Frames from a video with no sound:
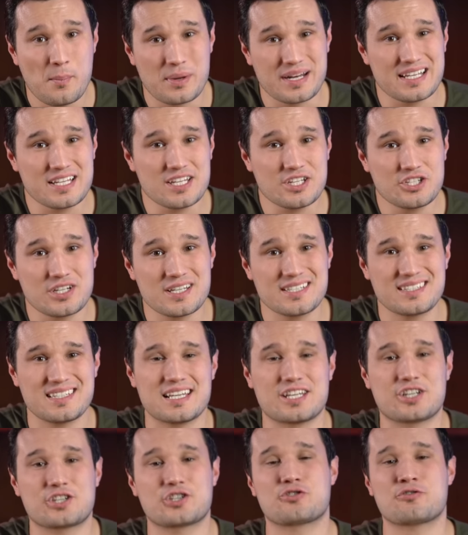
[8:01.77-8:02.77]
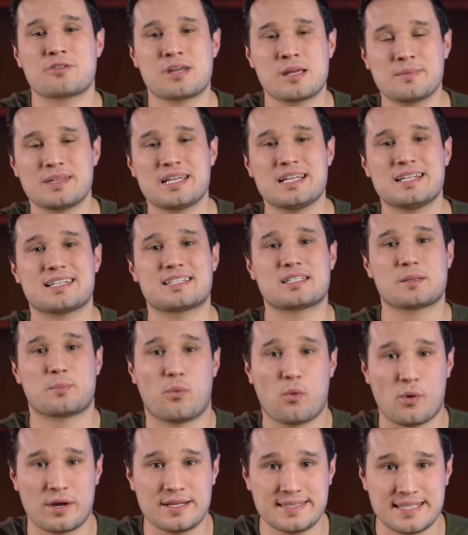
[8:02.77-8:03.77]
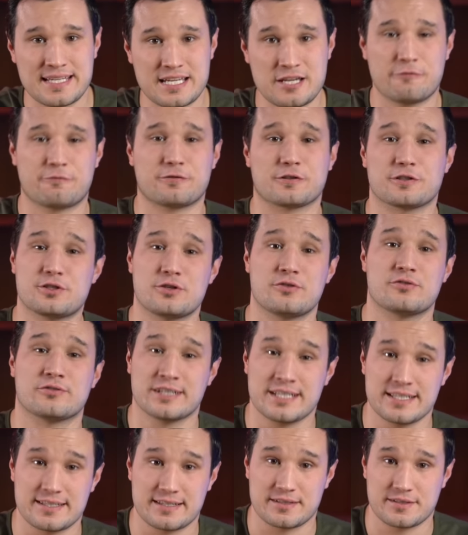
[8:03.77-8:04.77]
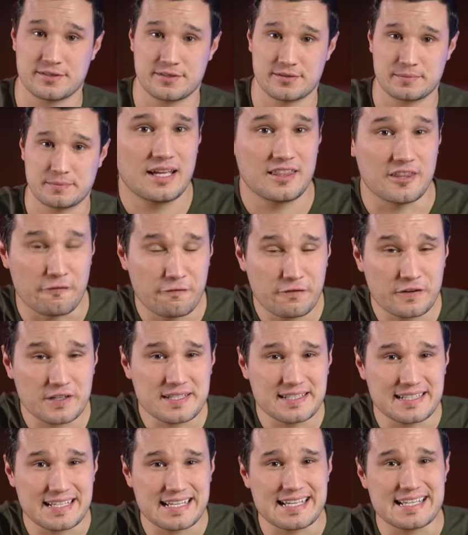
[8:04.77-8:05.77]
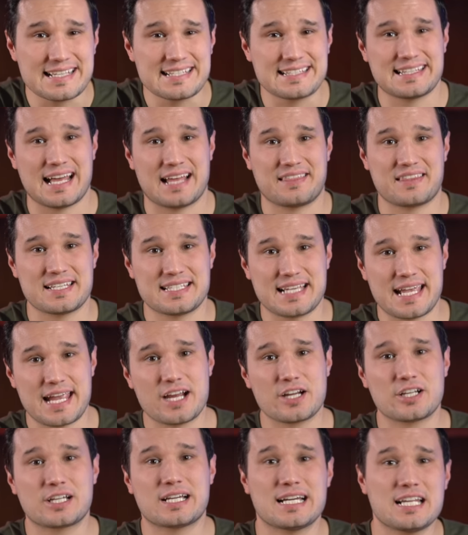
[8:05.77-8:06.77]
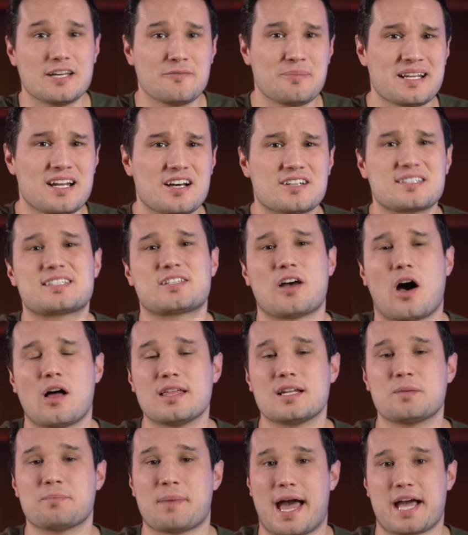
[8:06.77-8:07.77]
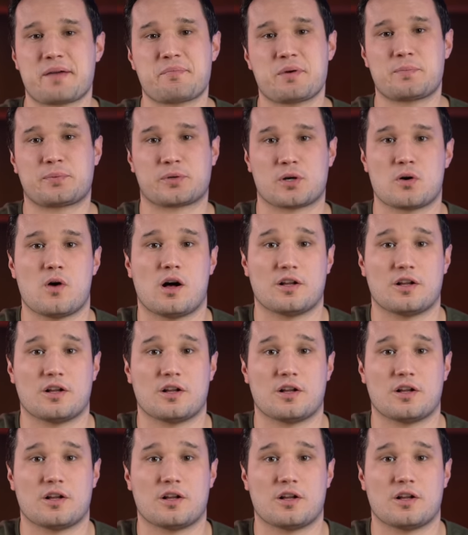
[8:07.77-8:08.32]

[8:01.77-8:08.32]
but it is just extremely disappointing for two reasons. The first is that this Air could have been a solid MacBook Pro